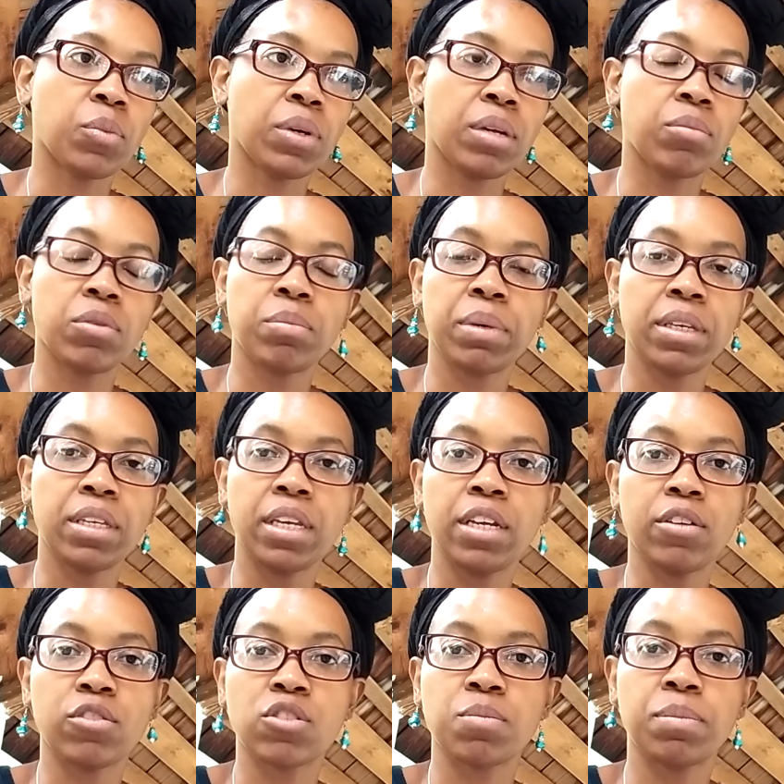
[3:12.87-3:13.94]
it would be
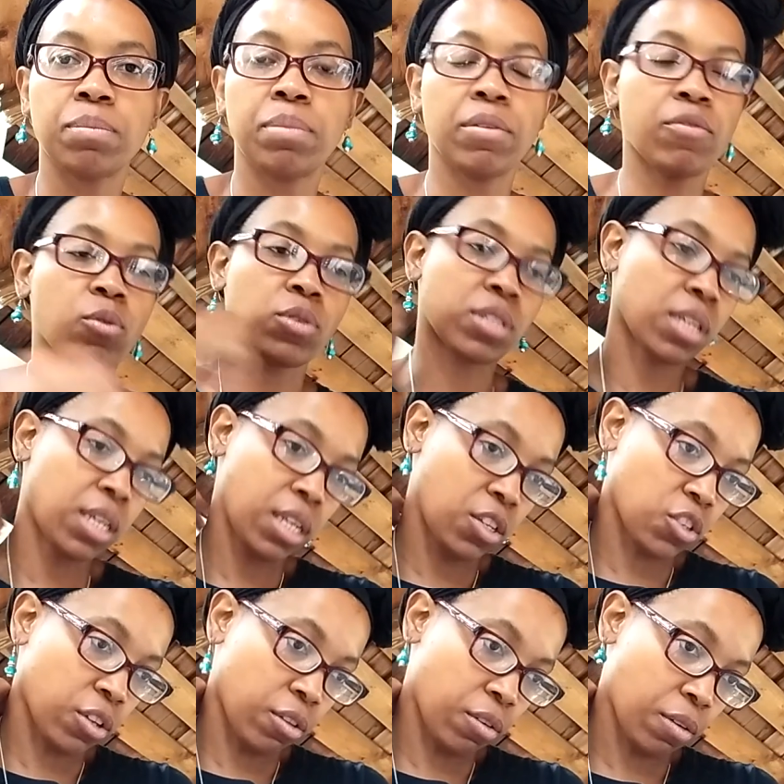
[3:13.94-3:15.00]
years before seeing
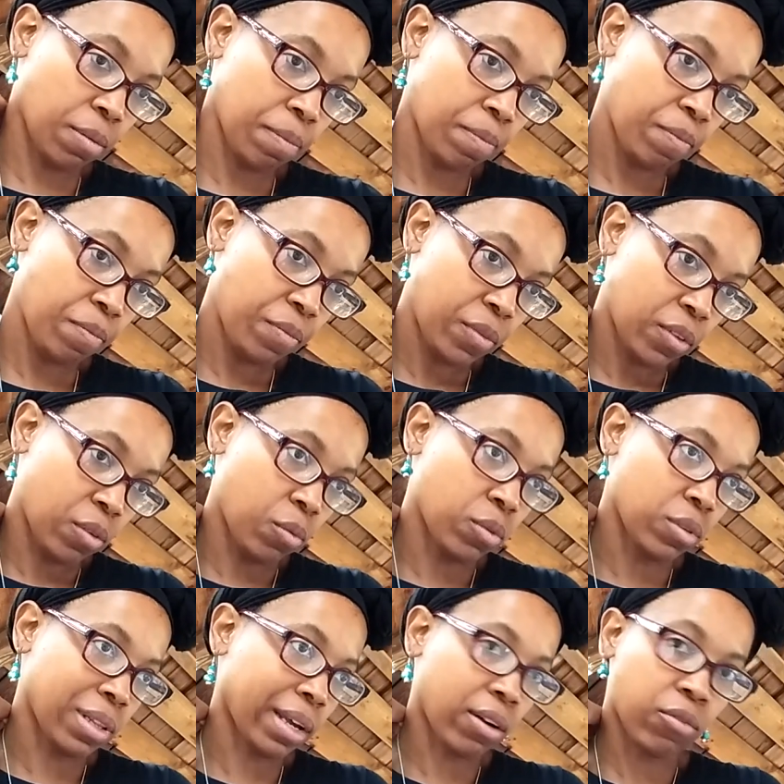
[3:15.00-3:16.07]
each other. It
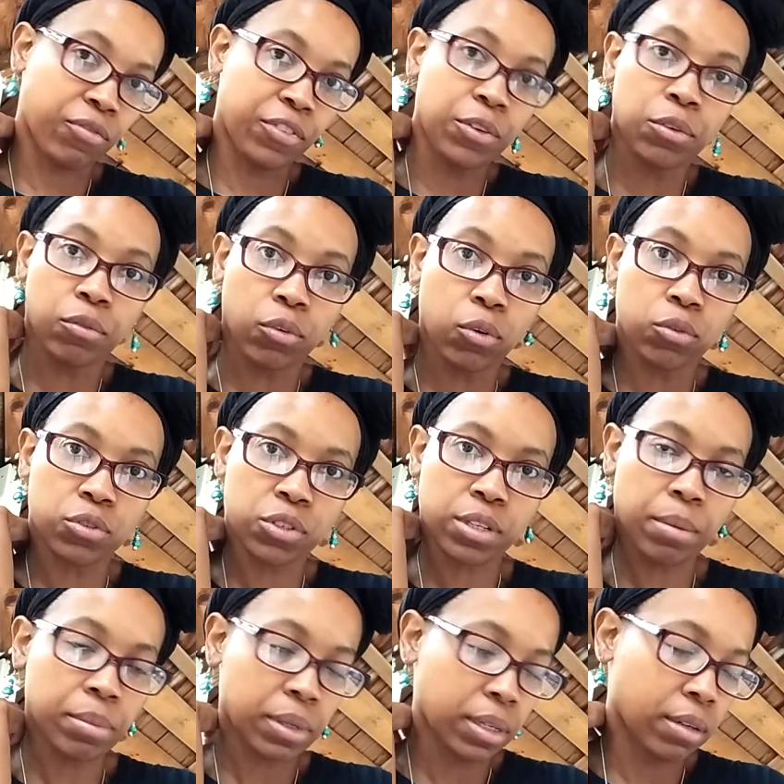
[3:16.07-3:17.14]
was like a funeral or
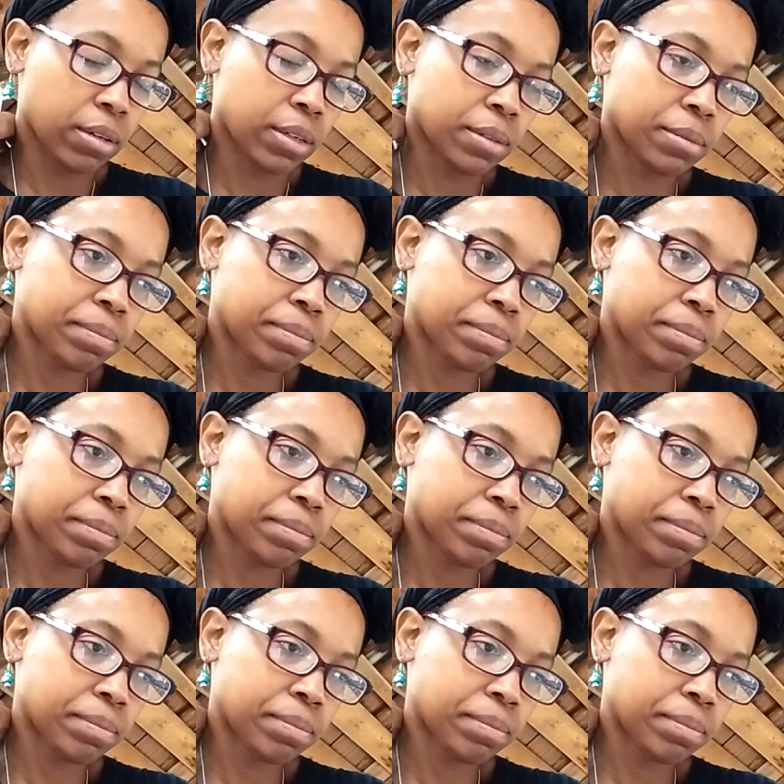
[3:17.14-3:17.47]
something, you know?